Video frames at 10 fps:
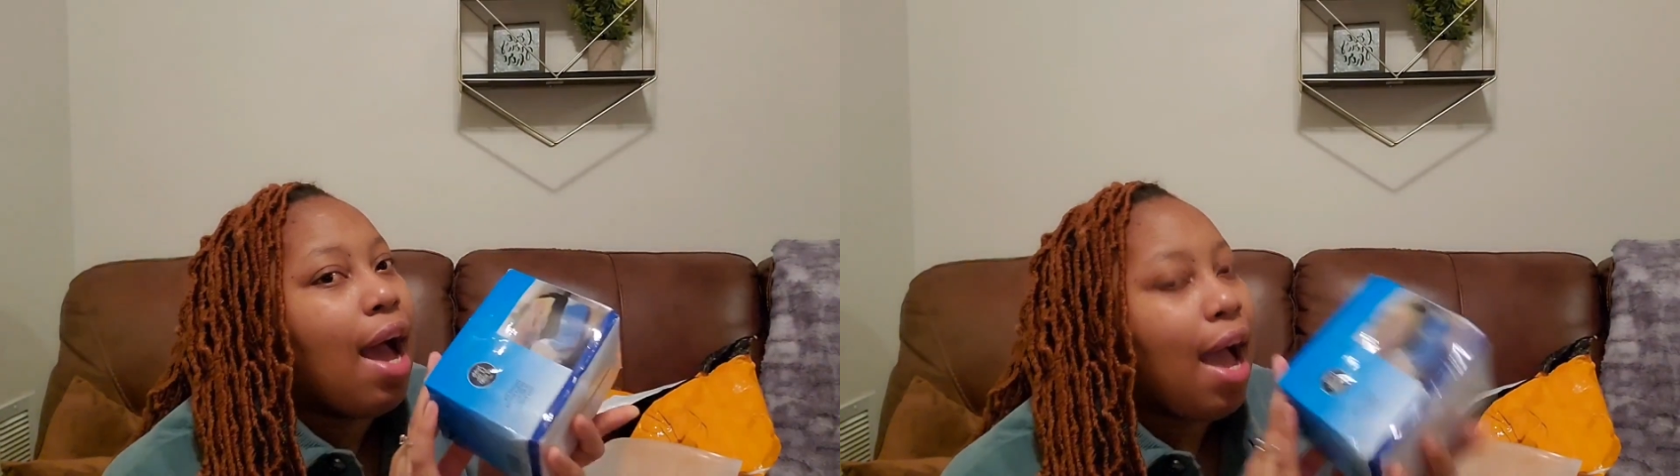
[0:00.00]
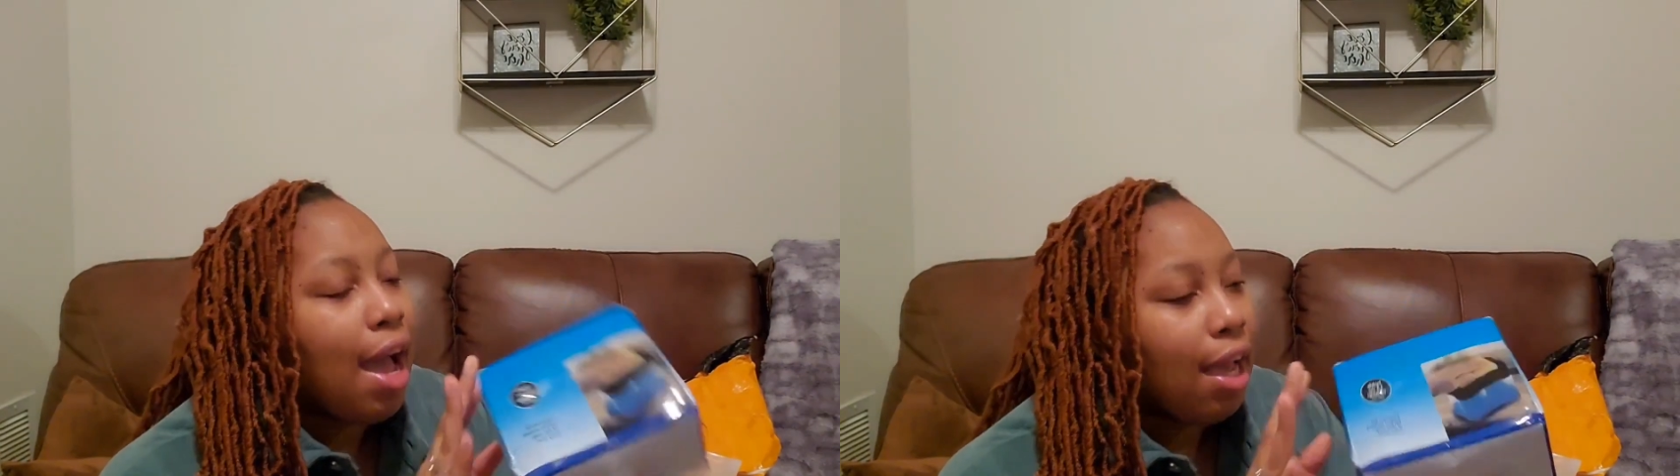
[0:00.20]

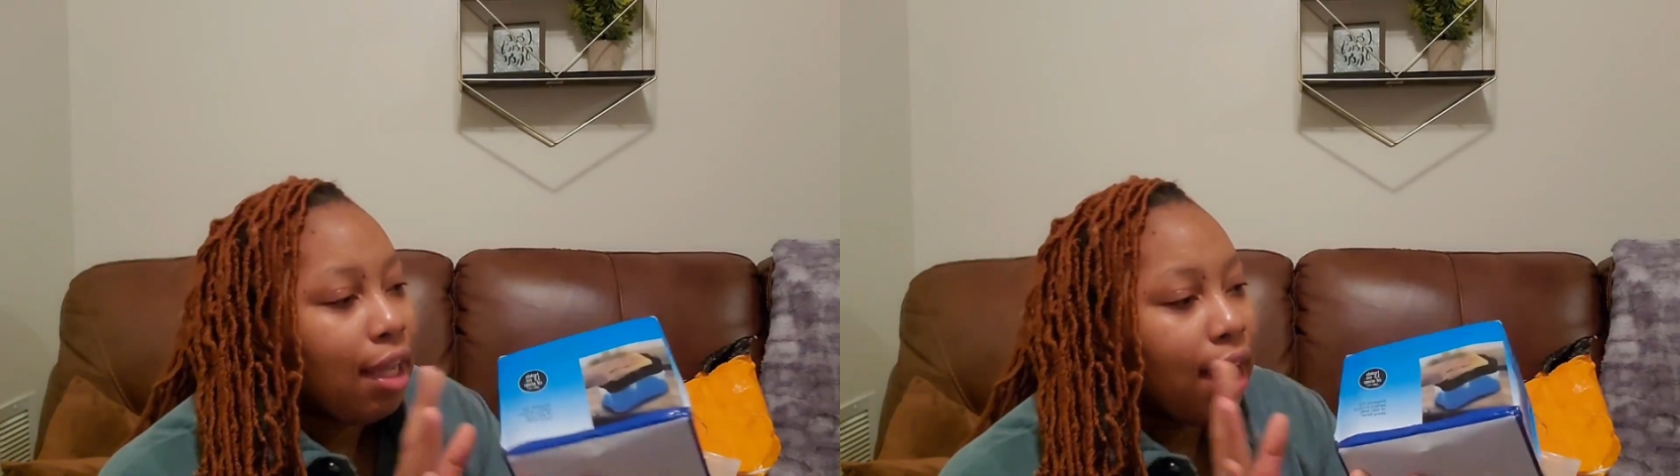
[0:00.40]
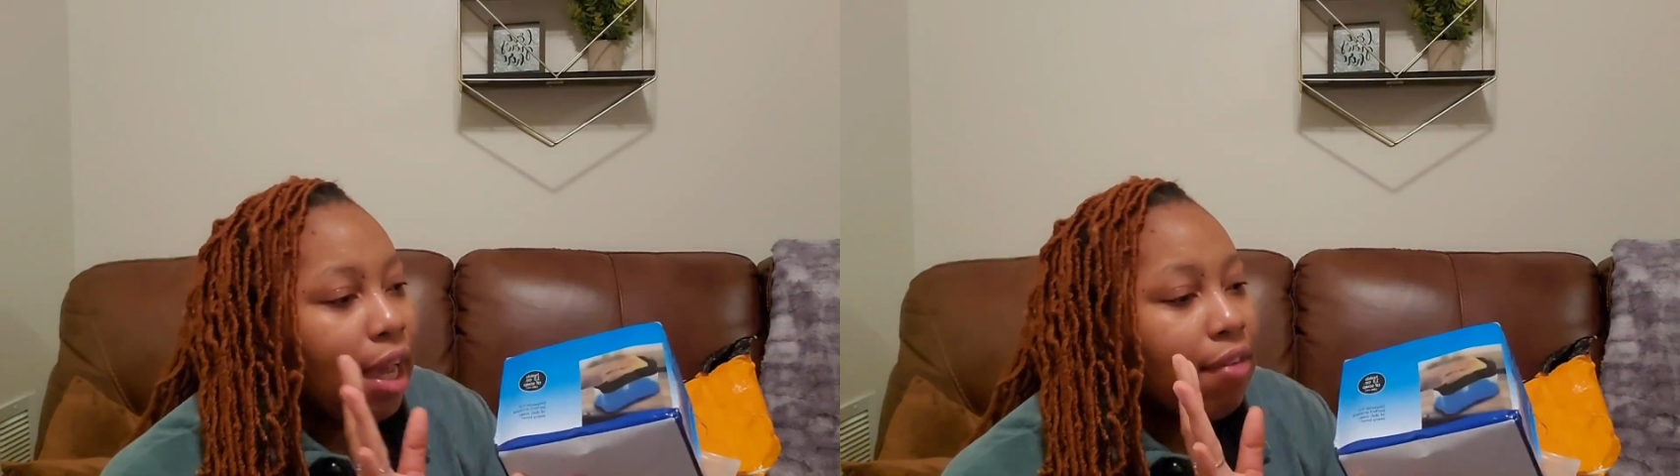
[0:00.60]

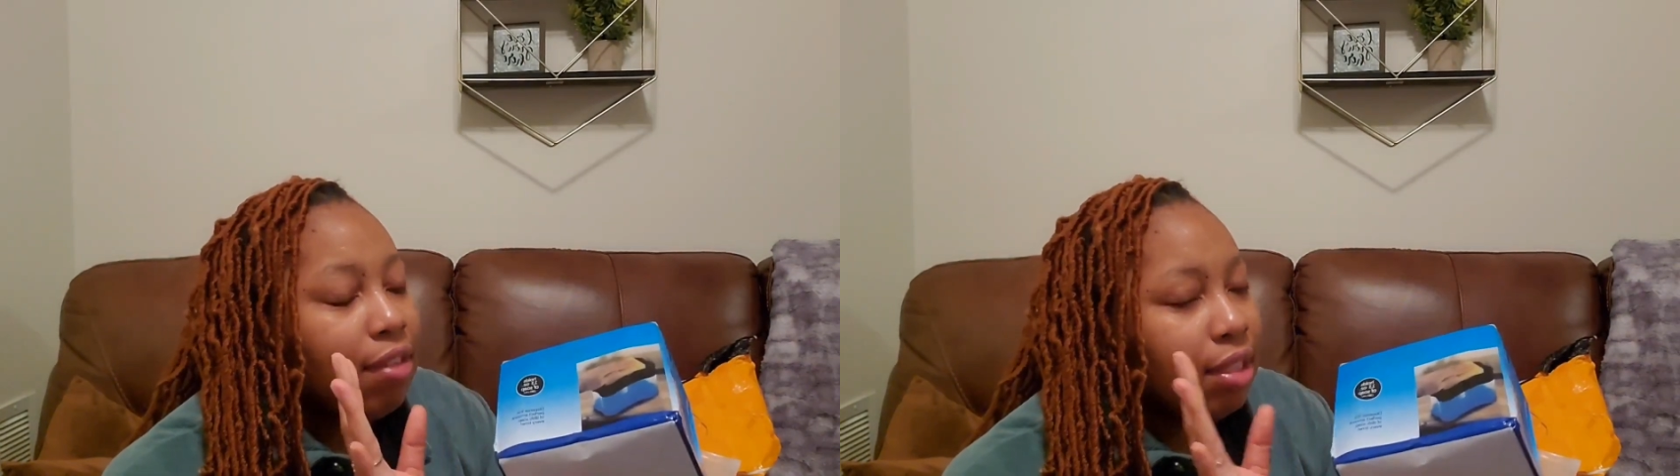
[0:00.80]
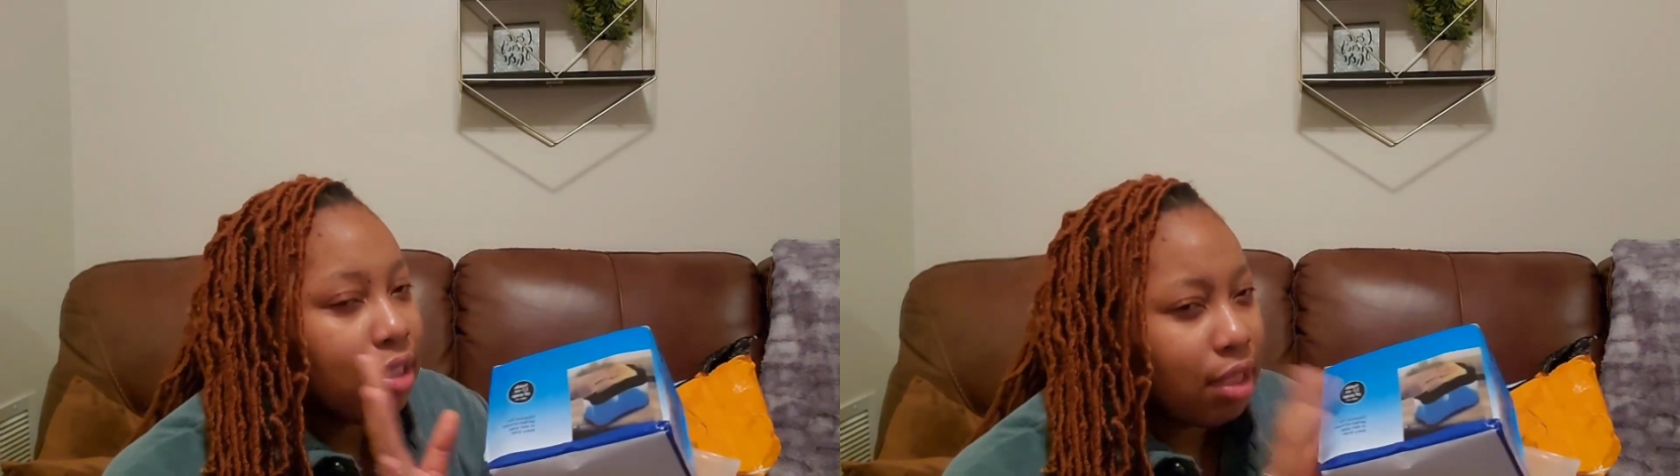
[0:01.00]
I have
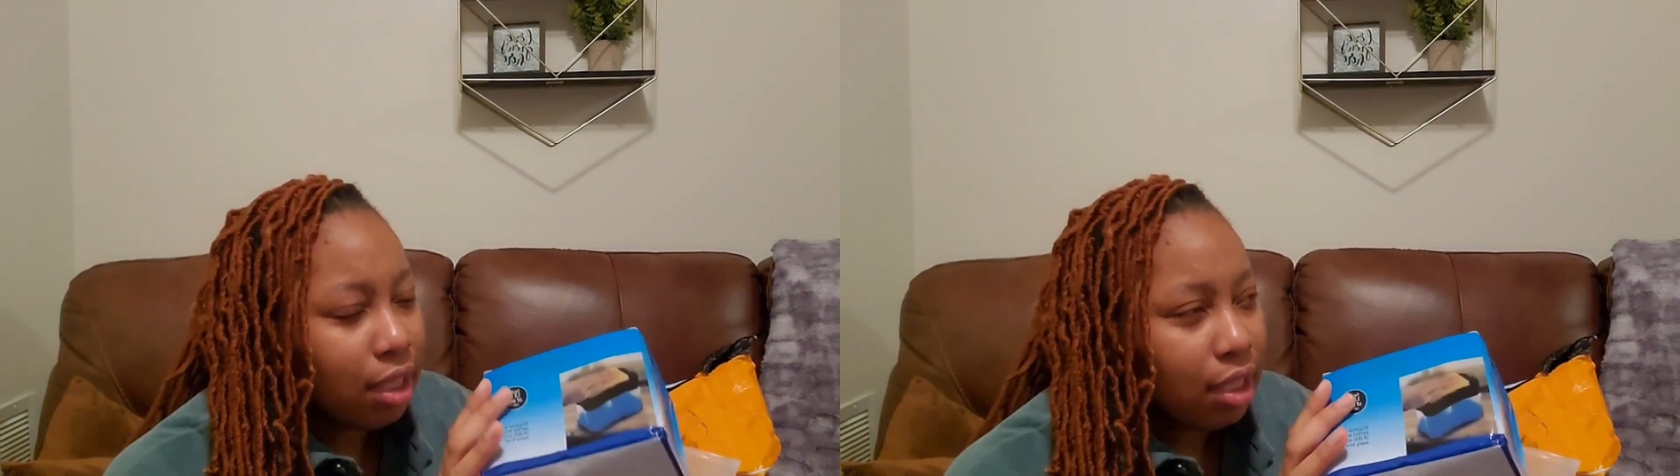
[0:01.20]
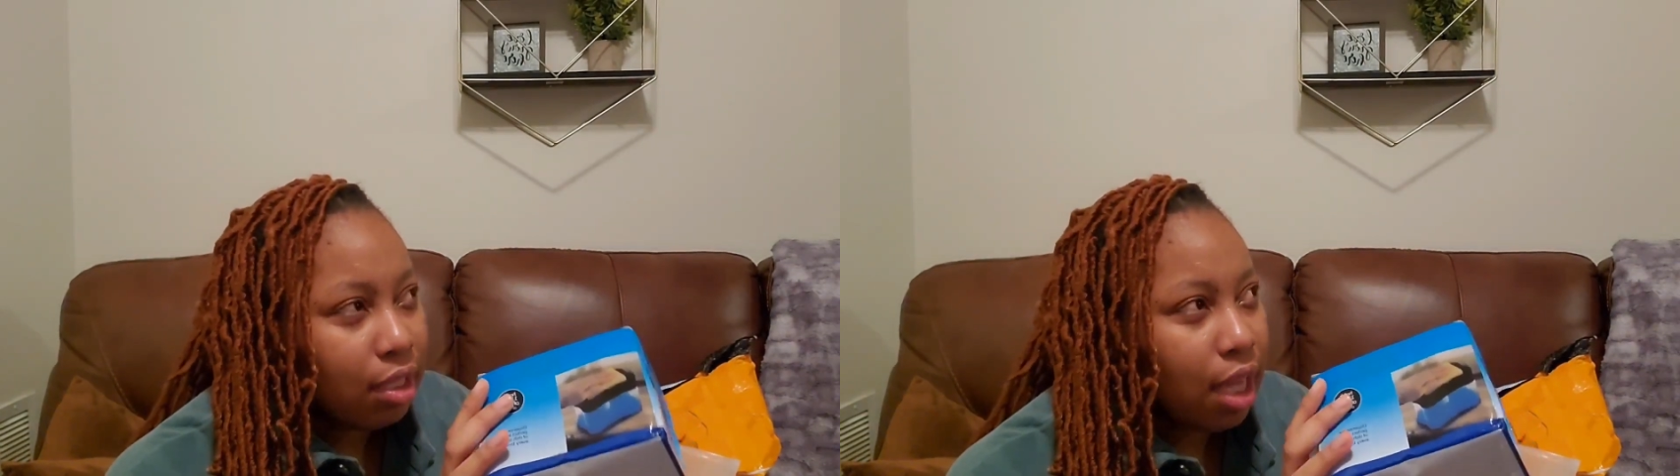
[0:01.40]
been
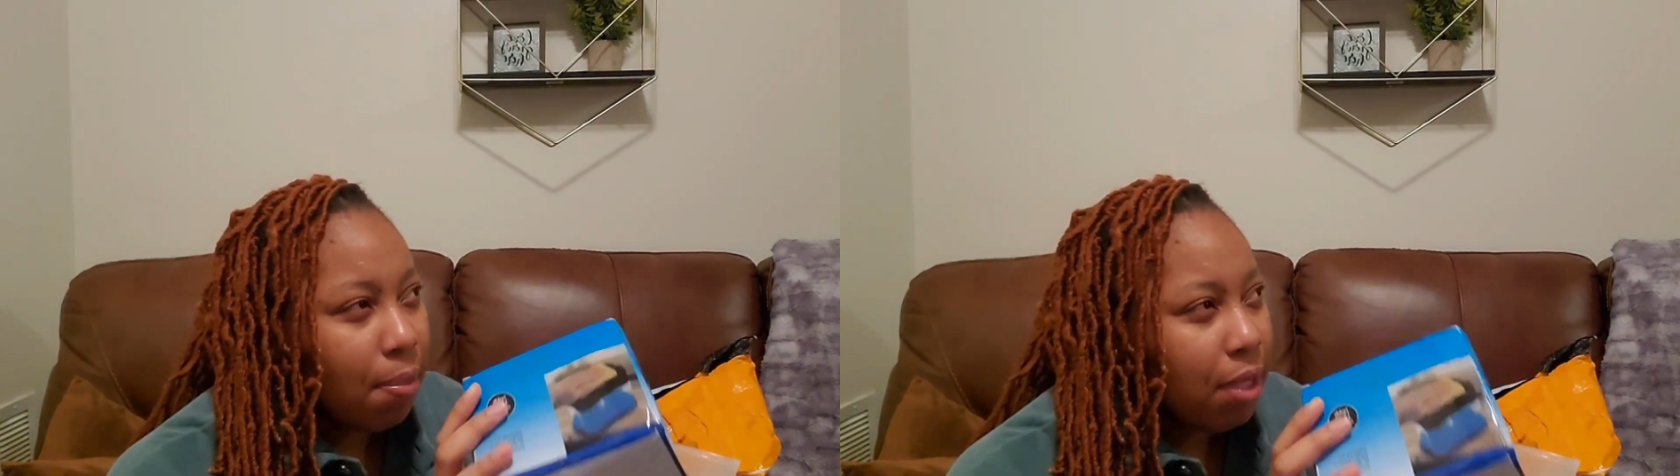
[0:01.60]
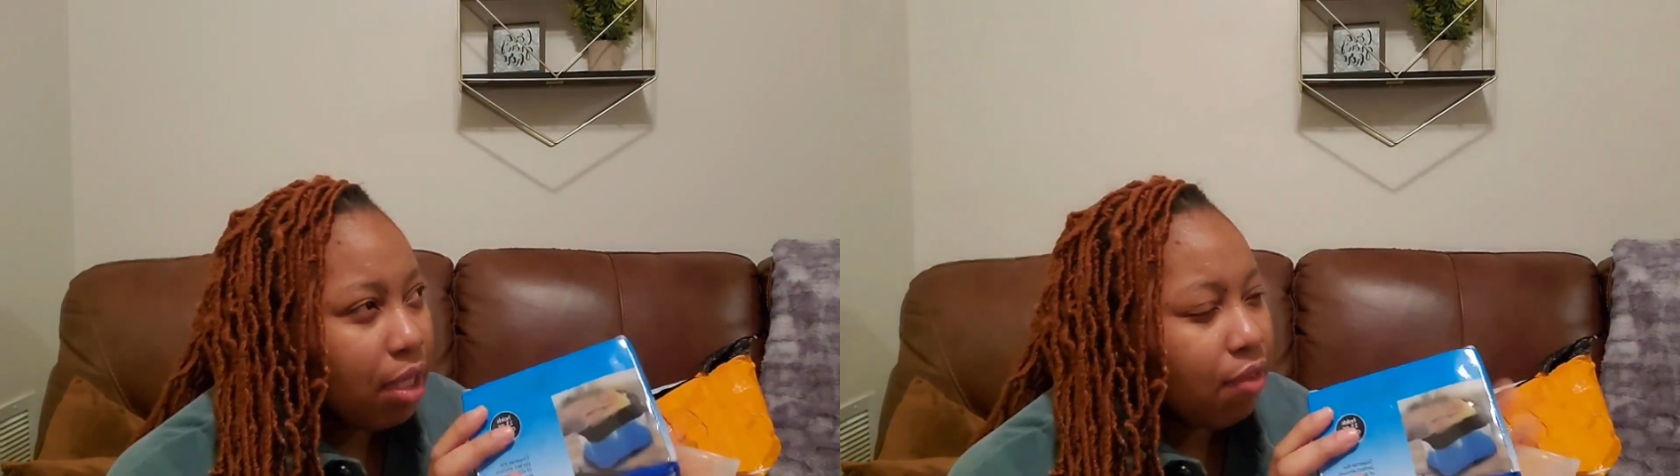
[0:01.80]
seeing this,
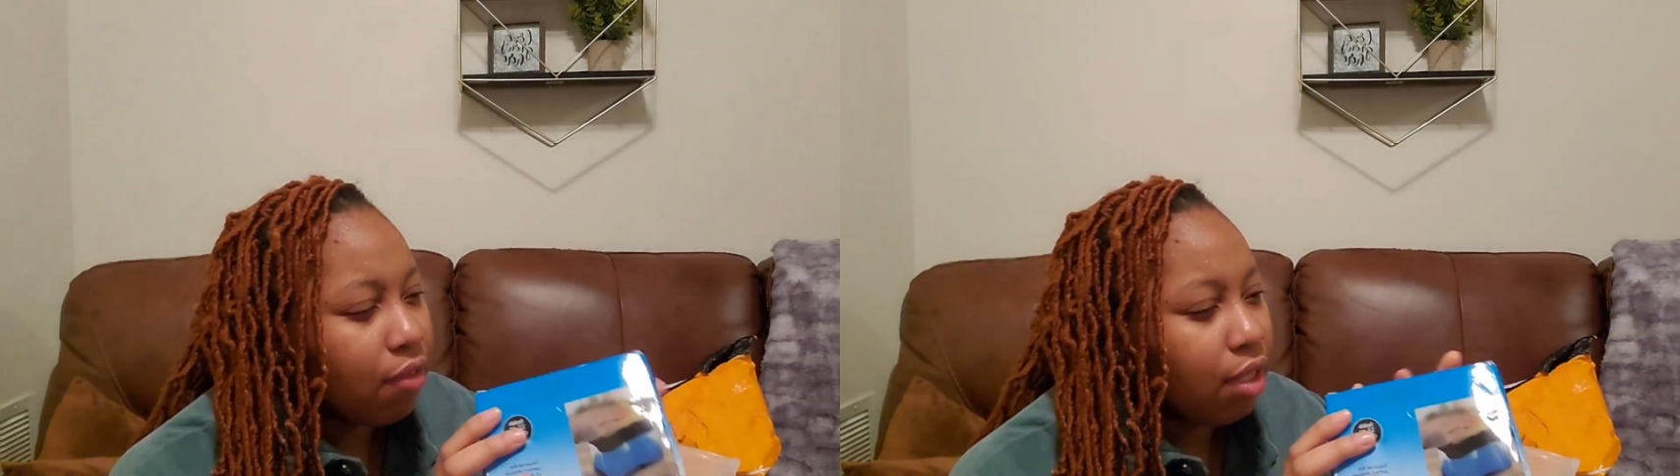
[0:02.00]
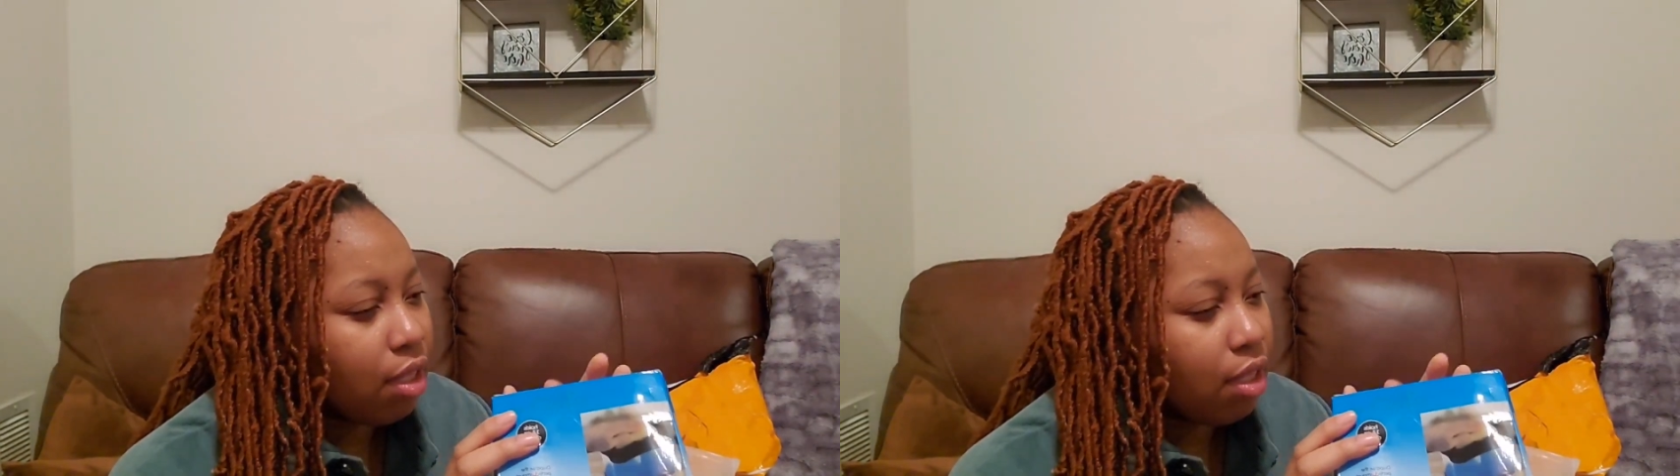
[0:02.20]
I believe,